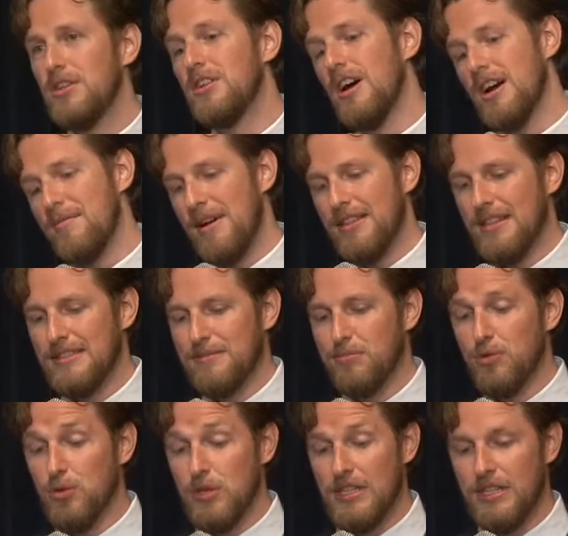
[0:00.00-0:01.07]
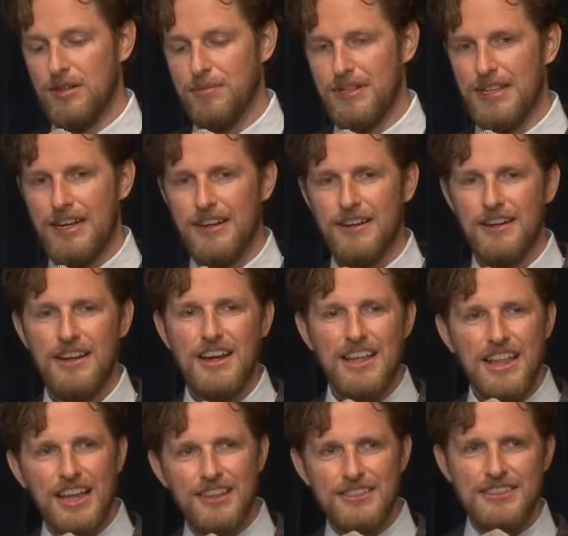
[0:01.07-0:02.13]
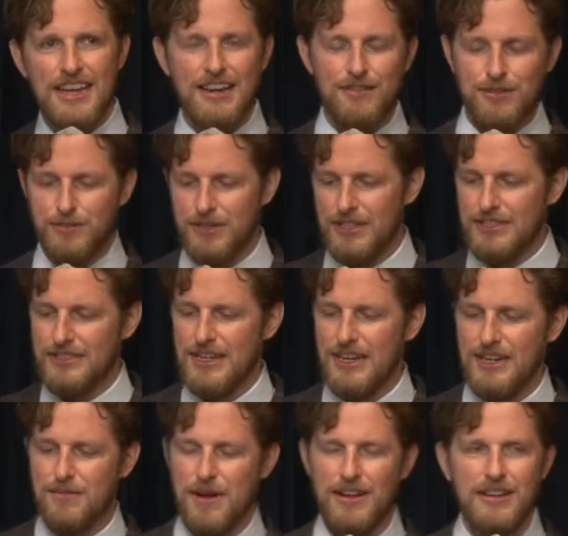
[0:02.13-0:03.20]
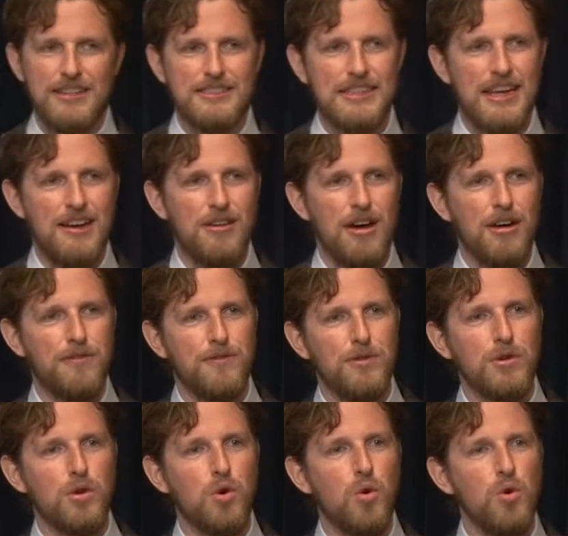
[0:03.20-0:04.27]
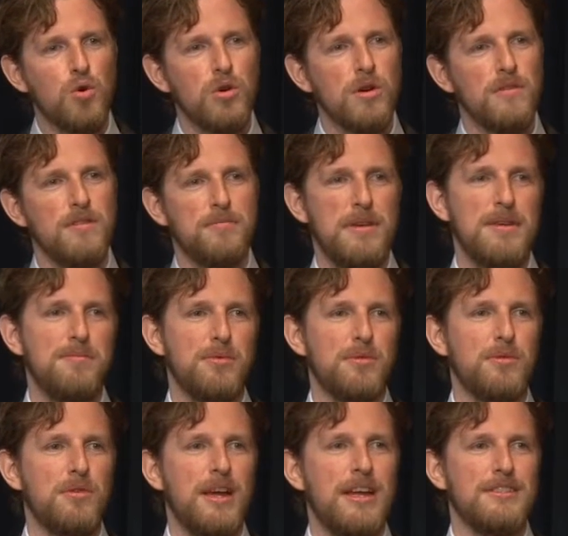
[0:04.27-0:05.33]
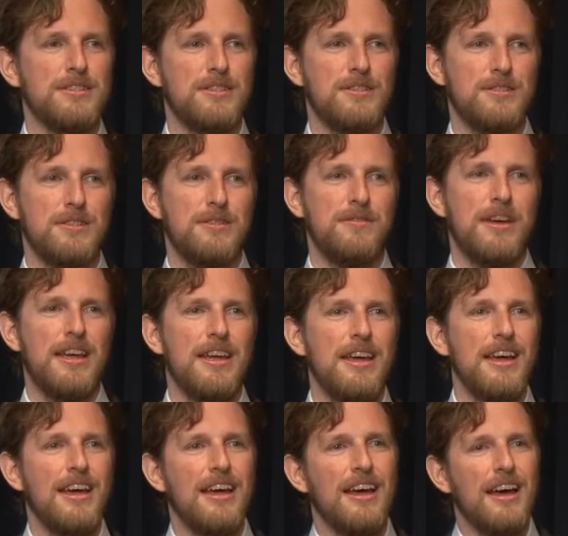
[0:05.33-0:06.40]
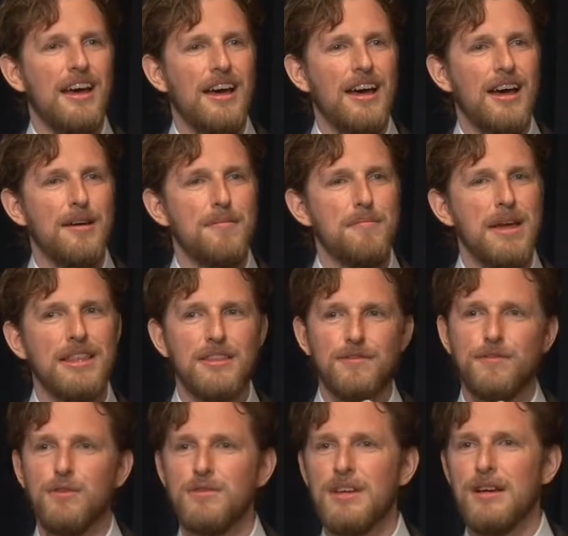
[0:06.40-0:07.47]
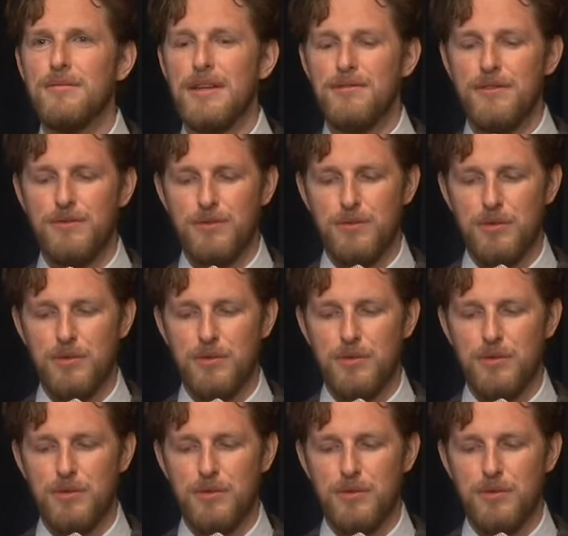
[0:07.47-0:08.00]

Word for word: talk about this more a little bit later. The other stat I was really excited about is now a full quarter of the people who answer the survey uh, make their full-time living from